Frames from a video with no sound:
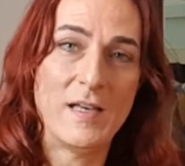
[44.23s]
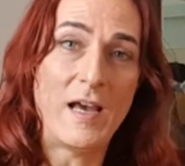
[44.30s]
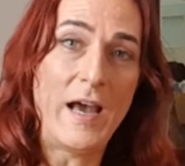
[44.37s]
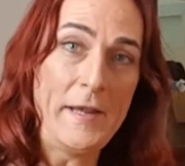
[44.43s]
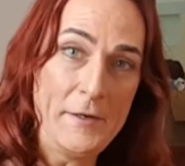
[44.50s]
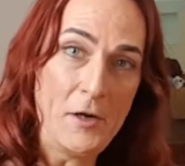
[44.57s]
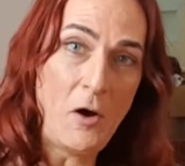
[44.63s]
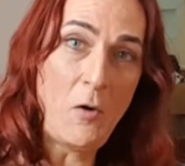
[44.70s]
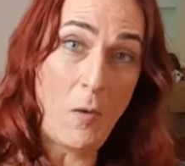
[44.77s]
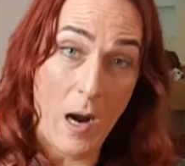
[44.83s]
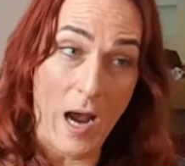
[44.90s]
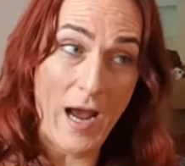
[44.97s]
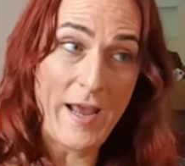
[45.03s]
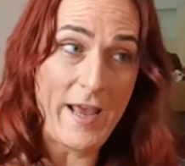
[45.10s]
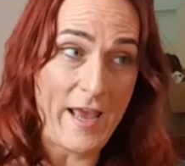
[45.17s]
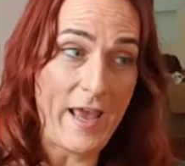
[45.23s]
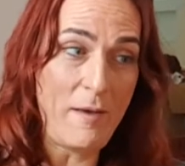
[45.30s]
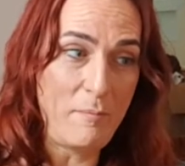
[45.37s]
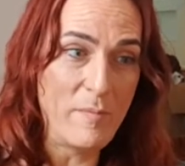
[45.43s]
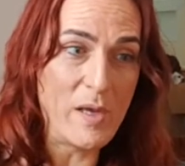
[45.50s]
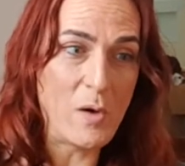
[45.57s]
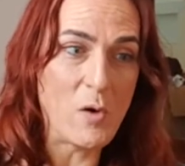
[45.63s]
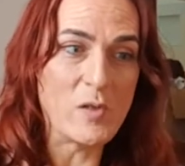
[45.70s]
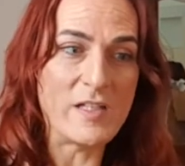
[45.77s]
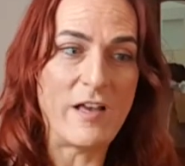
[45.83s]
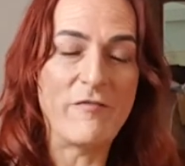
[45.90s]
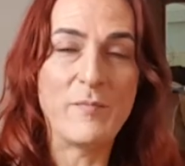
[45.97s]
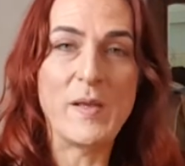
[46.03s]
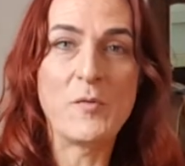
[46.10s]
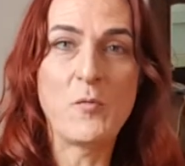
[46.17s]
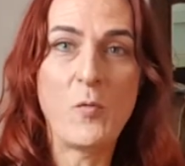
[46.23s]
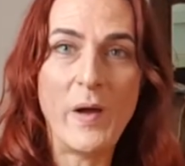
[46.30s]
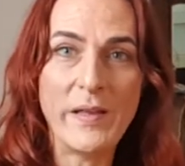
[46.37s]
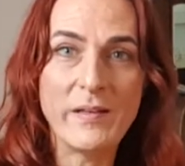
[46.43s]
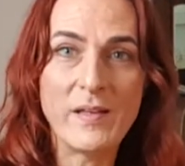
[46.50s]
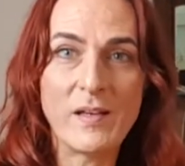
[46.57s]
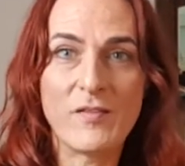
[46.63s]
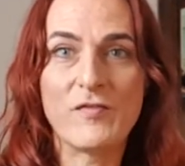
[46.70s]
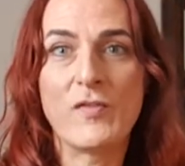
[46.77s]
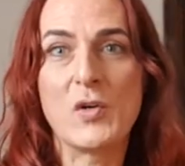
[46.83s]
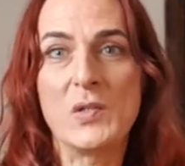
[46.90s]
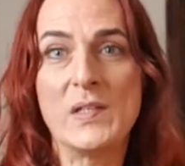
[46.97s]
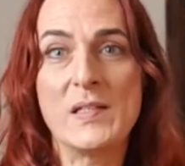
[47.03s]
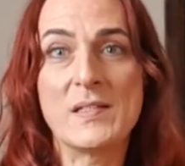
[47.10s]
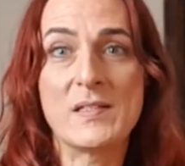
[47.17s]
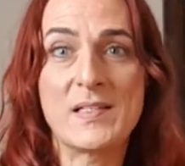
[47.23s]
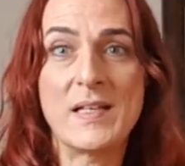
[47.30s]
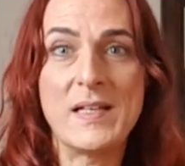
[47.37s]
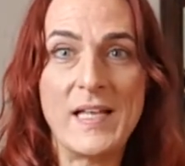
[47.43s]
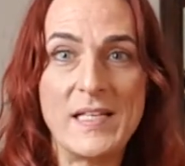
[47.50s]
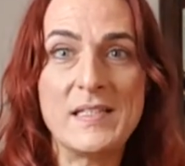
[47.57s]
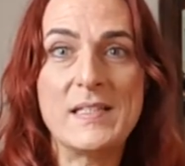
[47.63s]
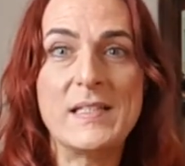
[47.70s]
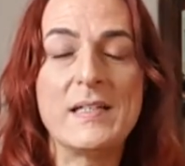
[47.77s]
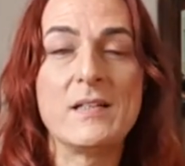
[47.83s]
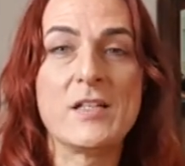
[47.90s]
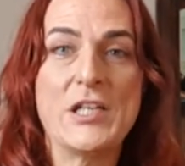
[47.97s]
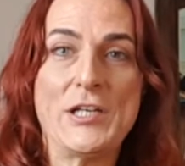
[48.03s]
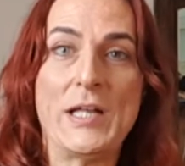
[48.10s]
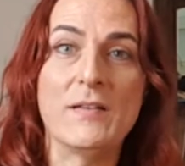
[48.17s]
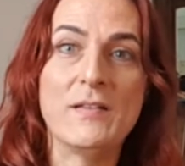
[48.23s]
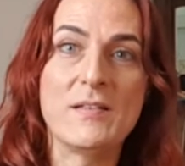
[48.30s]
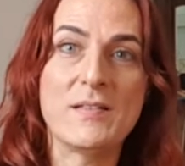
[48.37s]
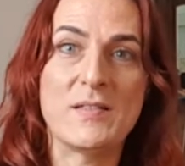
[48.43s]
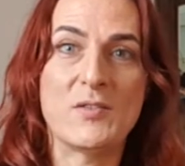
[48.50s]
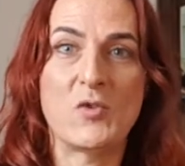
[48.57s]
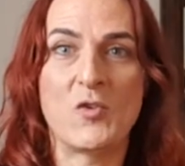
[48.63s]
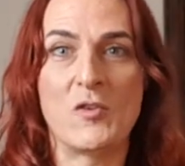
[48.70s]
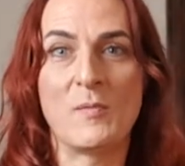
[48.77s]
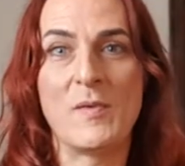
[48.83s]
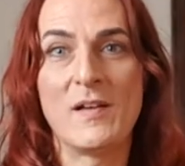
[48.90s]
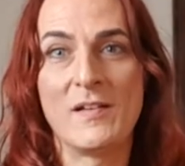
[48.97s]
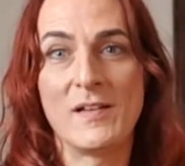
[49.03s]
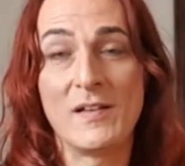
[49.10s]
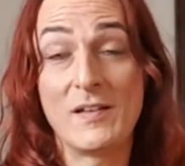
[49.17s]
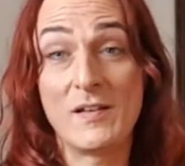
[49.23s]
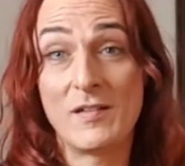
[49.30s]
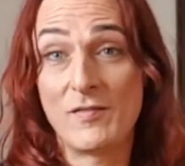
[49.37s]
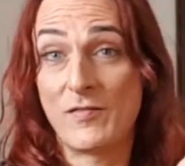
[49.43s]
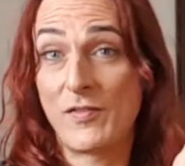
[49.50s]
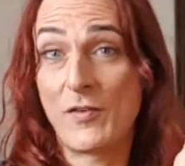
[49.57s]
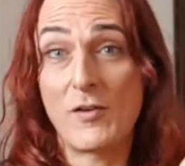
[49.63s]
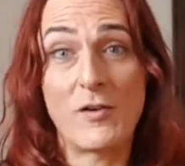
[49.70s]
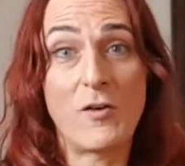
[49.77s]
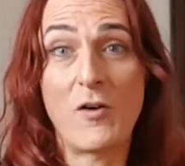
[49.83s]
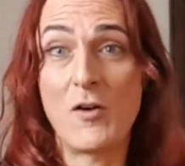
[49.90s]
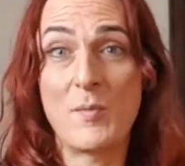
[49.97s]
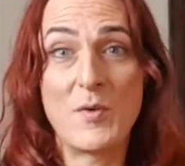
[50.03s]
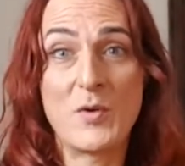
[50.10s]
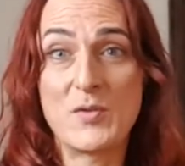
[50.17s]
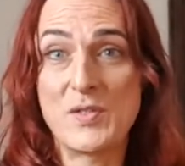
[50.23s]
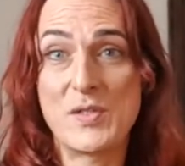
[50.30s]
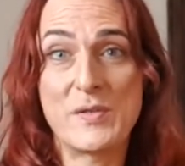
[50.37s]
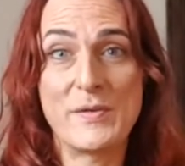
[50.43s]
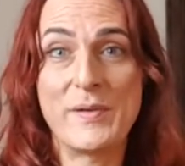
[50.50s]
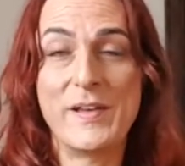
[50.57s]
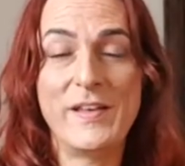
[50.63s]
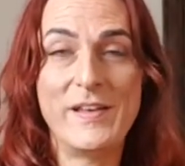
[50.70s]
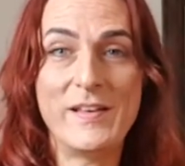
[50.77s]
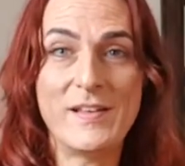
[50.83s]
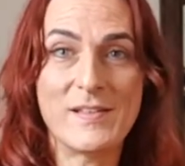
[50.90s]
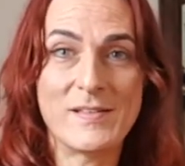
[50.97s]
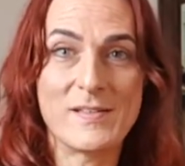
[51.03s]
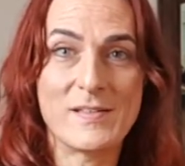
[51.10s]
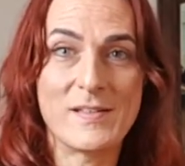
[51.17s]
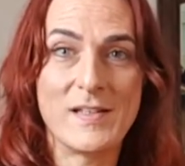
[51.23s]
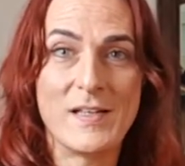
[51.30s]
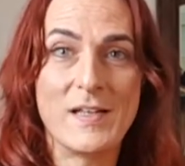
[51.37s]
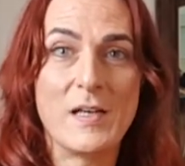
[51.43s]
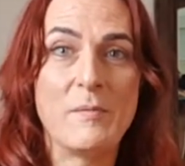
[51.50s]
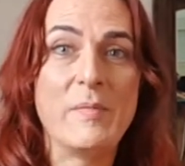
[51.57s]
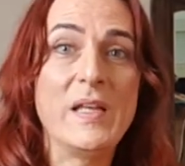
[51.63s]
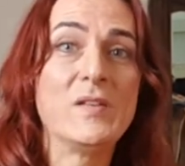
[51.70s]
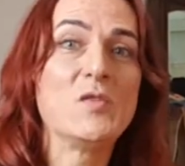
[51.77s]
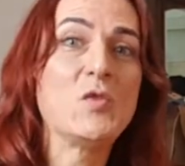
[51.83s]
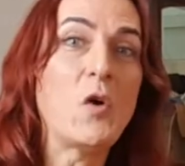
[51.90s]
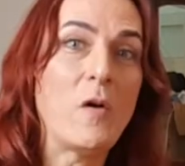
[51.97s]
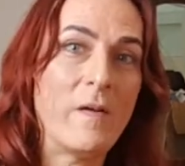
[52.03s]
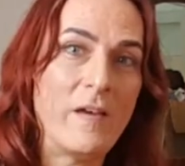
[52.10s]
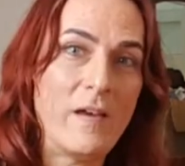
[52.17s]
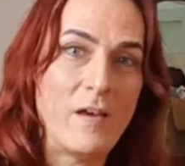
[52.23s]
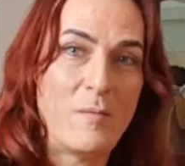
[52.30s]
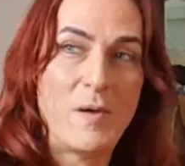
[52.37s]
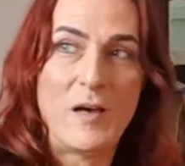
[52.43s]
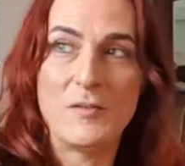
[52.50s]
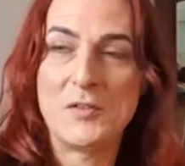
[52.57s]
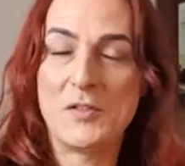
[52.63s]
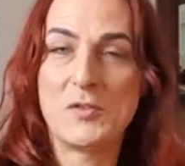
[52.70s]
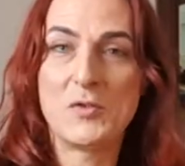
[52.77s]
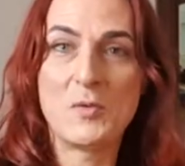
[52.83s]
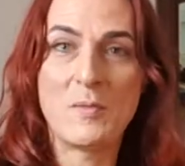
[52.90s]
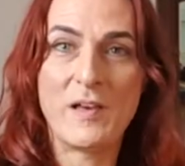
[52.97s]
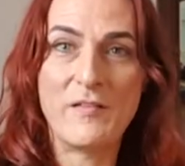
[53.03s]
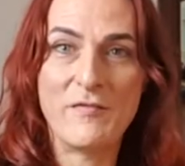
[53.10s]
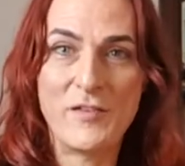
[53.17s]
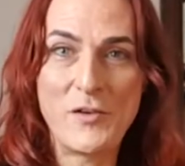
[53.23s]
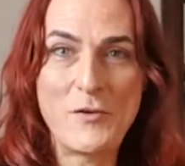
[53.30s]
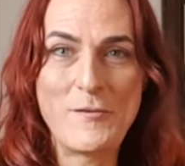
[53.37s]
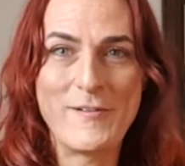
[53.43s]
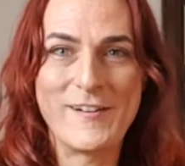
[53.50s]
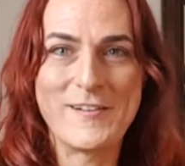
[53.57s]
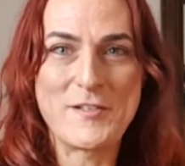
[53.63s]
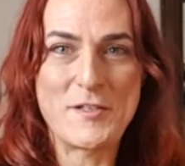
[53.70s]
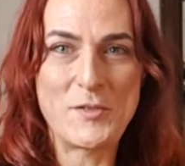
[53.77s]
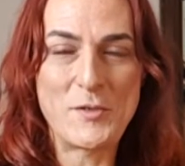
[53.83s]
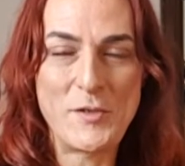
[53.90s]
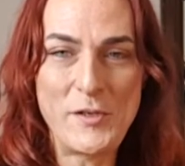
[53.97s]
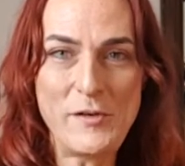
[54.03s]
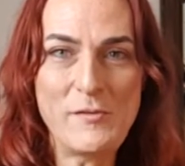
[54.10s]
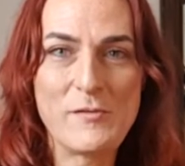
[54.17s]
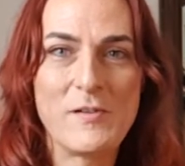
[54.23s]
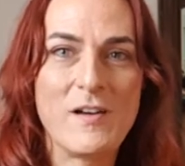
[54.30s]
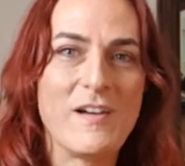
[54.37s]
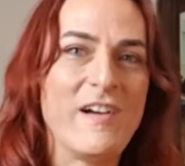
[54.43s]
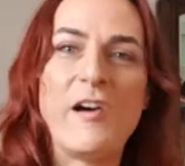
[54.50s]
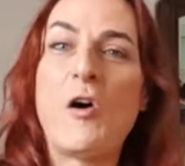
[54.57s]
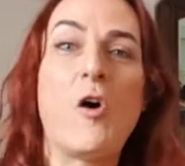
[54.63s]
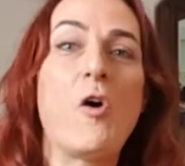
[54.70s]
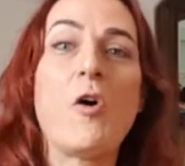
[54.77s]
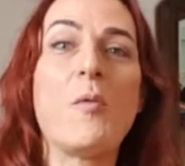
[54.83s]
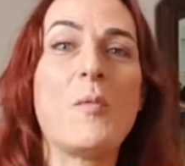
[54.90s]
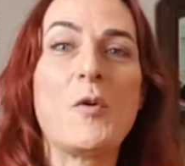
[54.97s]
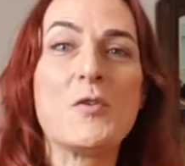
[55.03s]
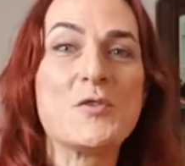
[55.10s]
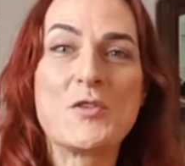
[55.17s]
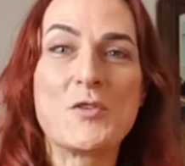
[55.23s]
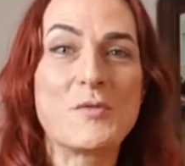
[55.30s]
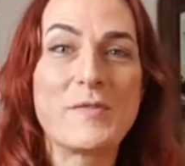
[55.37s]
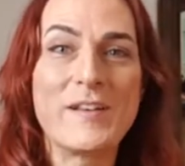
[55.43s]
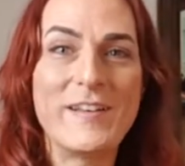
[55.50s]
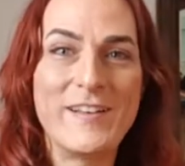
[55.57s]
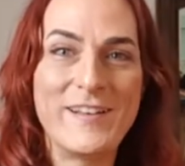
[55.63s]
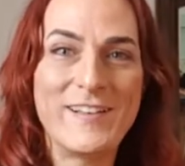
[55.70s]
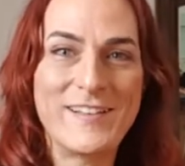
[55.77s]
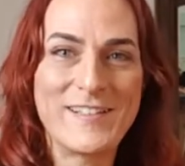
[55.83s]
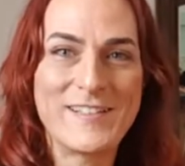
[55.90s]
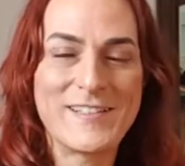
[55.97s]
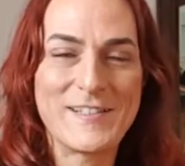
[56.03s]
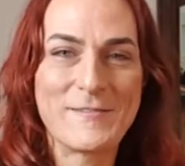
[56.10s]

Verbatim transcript: I know I am, because I've been waiting for this celestial thunderstorm for almost three years. Been talking about it to my viewers, to you, almost three years.